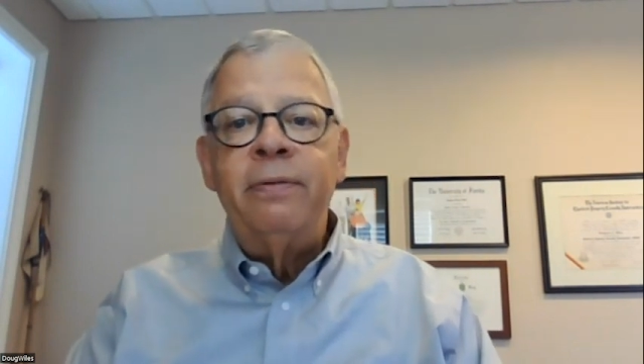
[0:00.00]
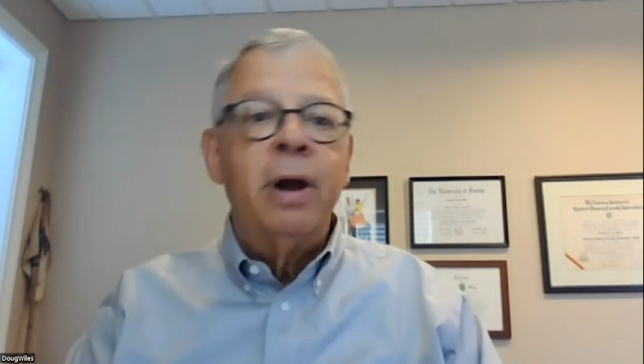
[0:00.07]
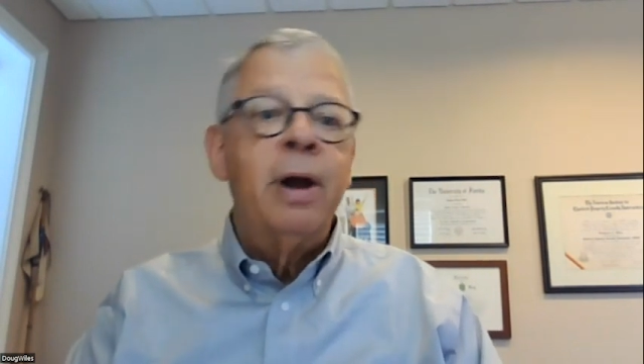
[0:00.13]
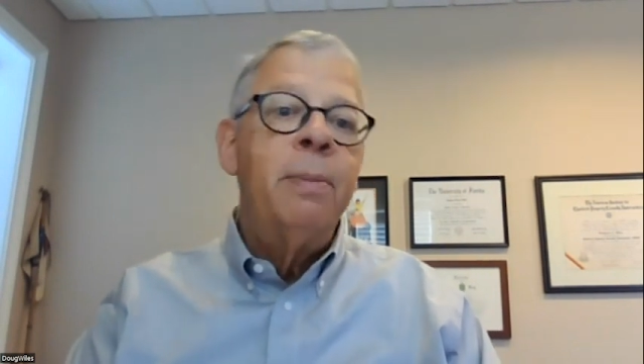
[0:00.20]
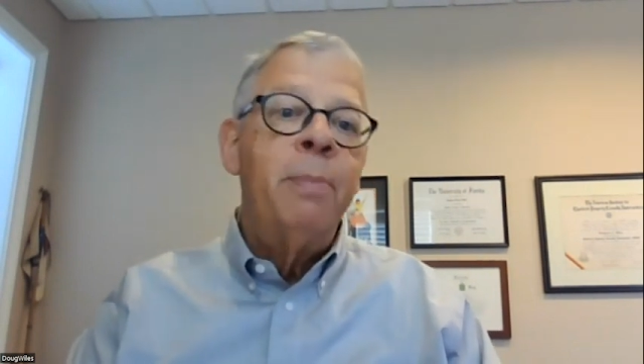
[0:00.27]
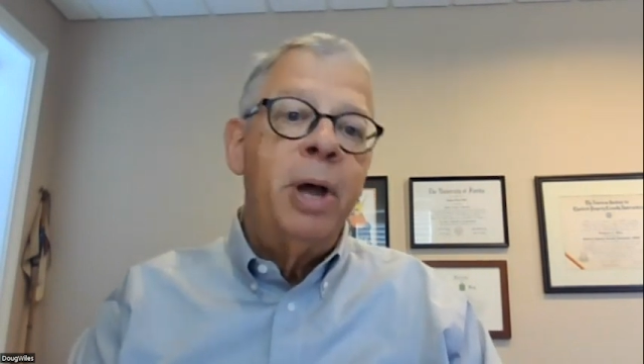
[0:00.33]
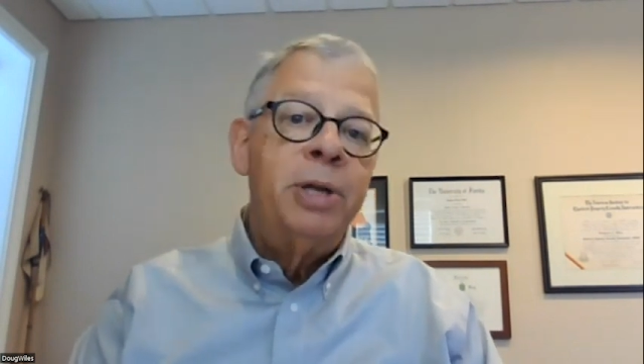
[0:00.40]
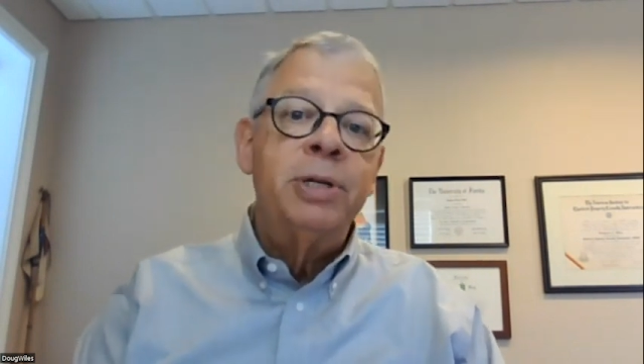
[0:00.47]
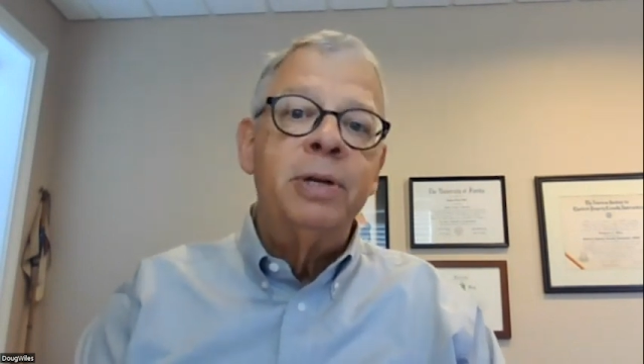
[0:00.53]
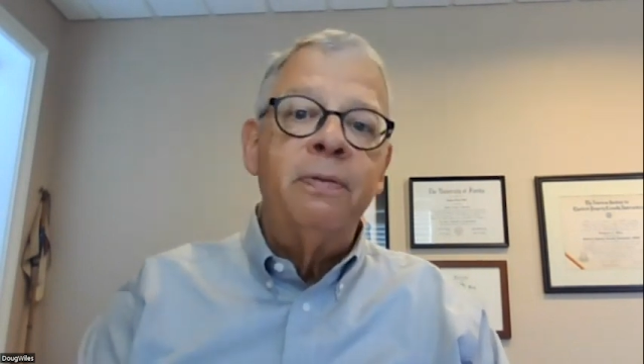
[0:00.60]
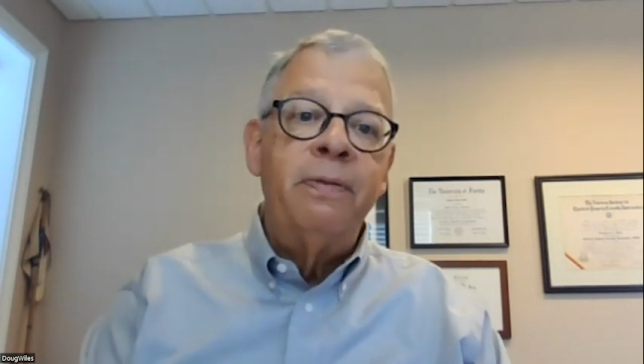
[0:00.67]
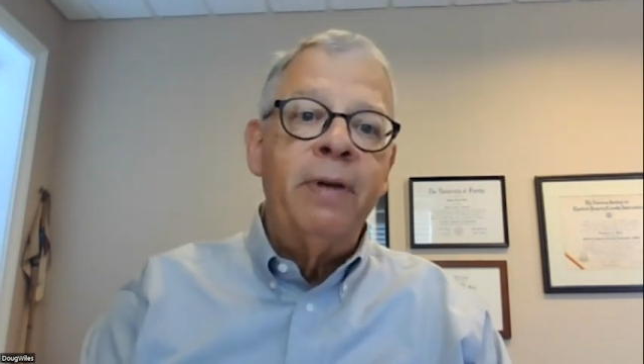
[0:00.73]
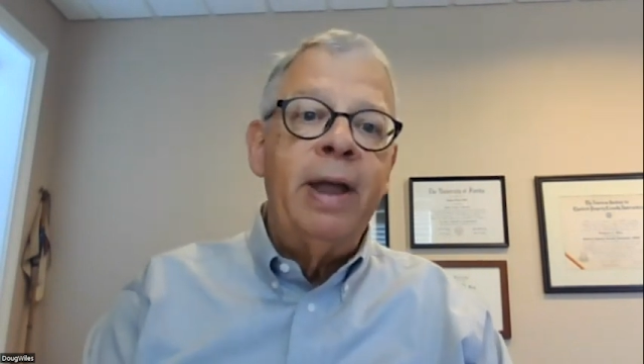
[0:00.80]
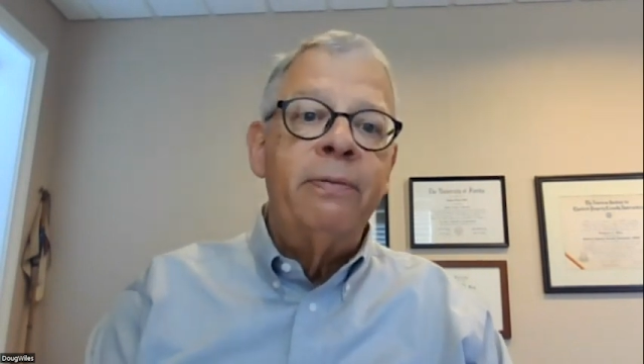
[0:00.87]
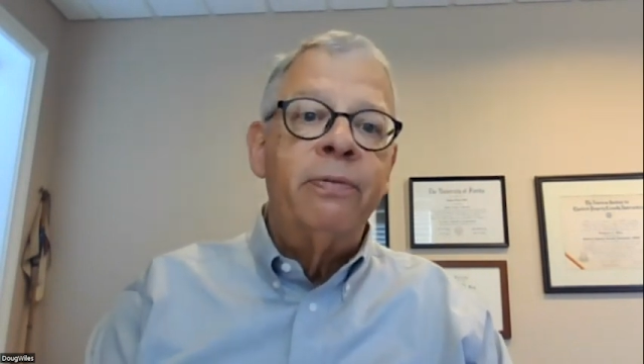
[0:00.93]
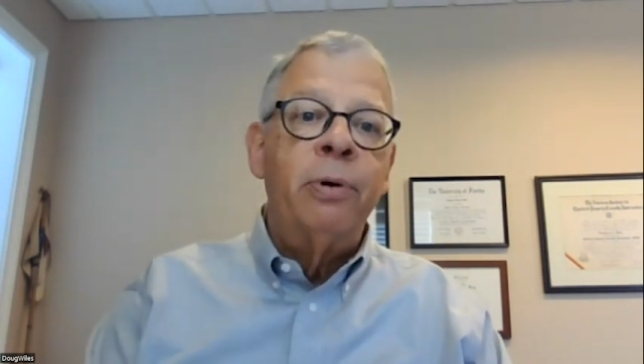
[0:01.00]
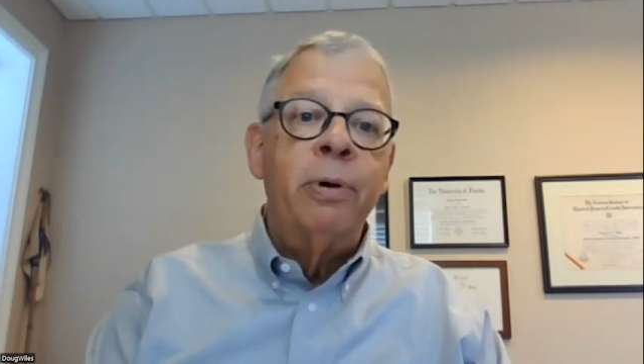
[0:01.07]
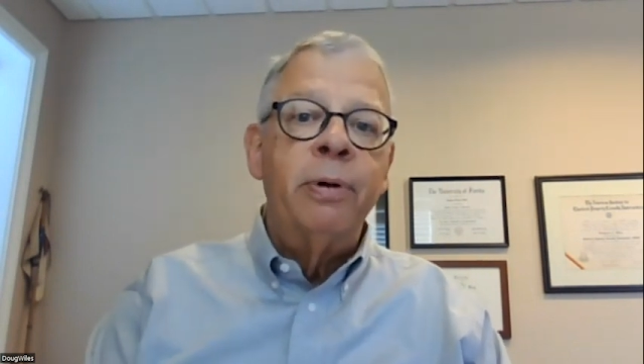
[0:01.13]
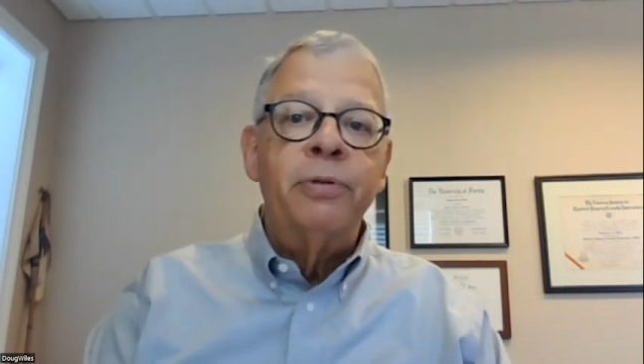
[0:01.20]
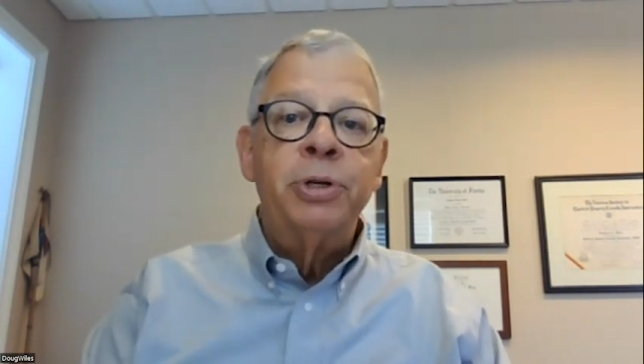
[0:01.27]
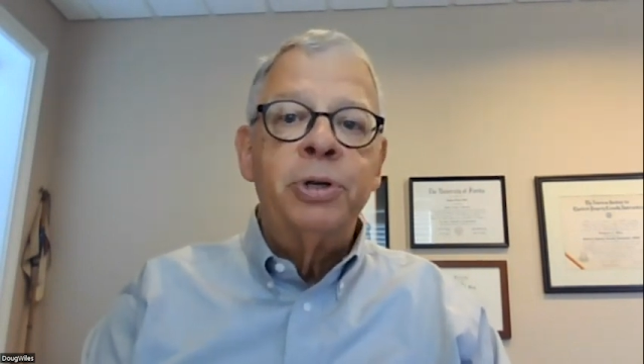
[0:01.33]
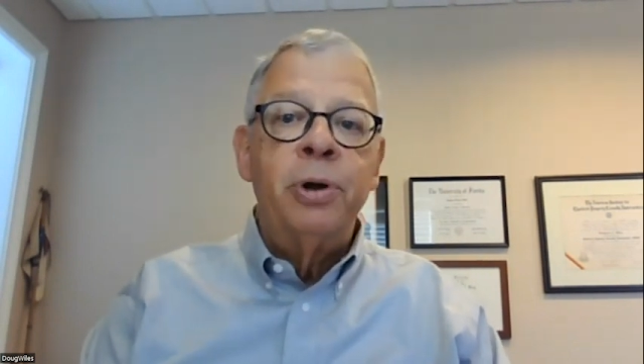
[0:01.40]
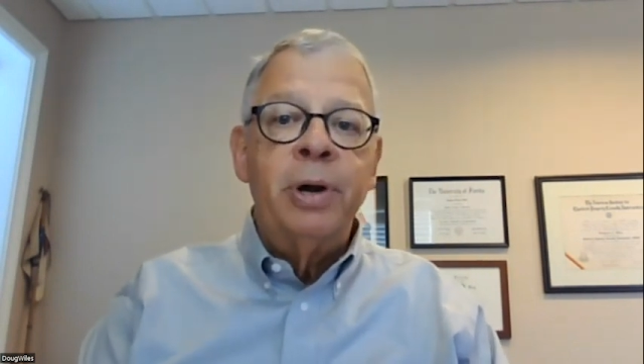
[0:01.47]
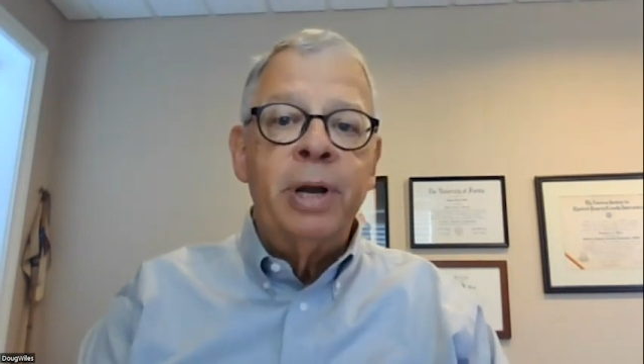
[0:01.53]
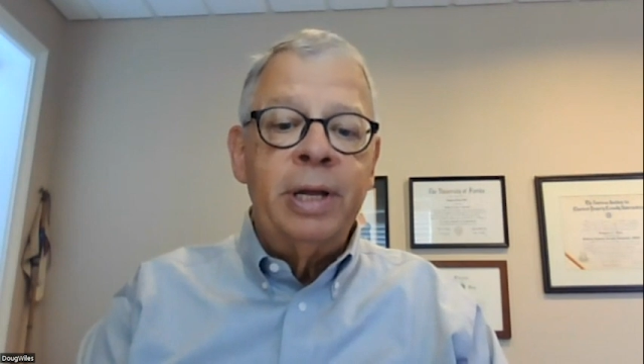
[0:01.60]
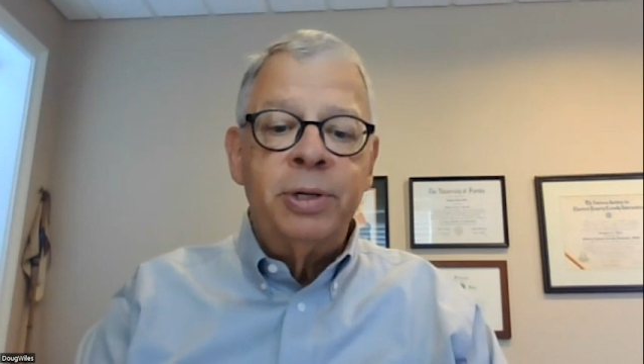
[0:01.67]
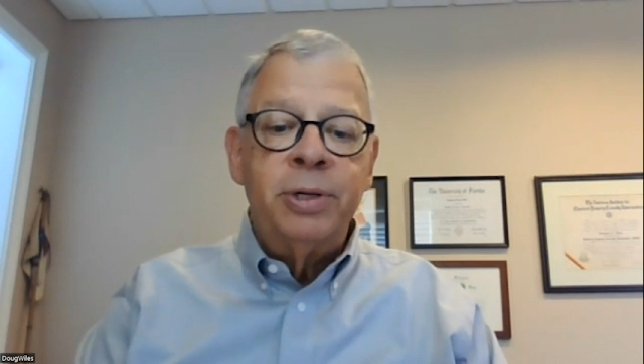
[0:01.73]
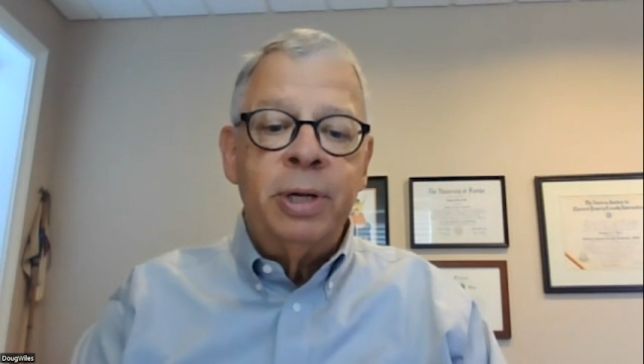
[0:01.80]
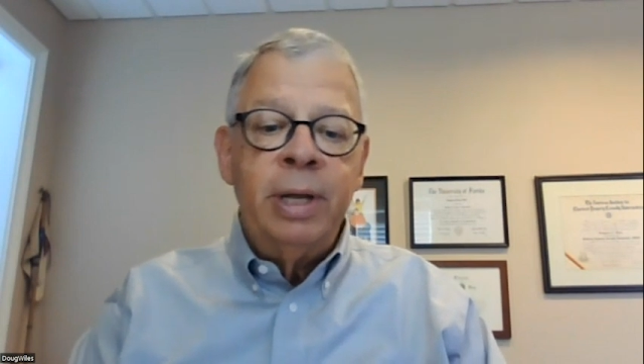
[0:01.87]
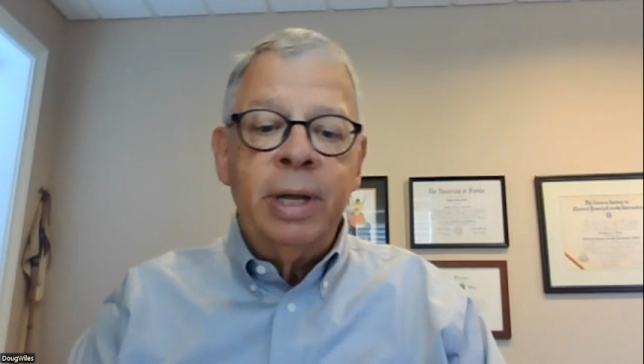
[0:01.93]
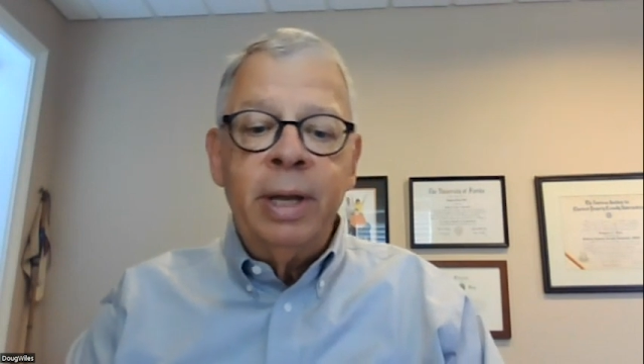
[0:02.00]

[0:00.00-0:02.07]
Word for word: very much in favor of attorneys.